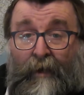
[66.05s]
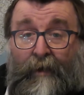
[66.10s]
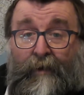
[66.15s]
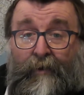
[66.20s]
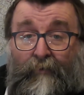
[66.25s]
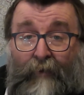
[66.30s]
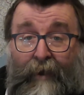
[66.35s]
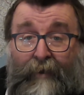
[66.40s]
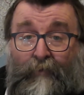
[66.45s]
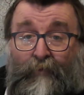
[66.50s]

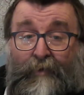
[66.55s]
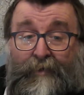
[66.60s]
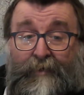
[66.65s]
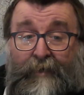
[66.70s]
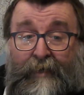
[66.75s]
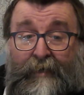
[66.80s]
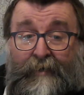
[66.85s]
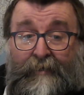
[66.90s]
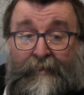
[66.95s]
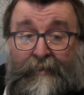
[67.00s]
Grain
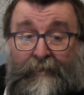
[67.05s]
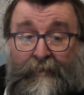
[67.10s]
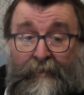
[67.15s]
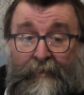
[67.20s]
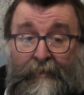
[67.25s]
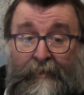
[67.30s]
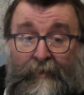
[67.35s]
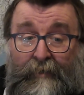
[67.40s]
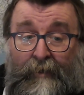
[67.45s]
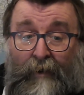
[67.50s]
whiskies
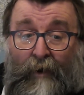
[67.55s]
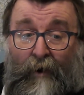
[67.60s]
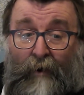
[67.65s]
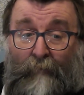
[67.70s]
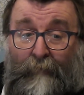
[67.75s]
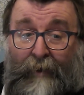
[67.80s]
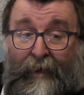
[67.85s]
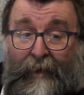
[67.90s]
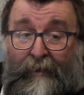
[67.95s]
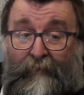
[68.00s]
are
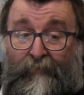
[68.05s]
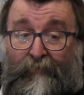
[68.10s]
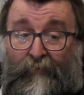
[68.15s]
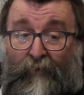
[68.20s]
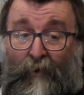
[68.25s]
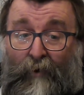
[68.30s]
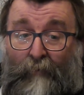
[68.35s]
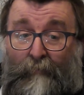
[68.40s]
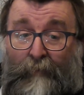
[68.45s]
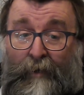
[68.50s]
made
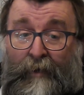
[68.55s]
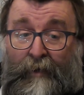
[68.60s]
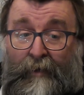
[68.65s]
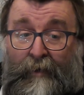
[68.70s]
from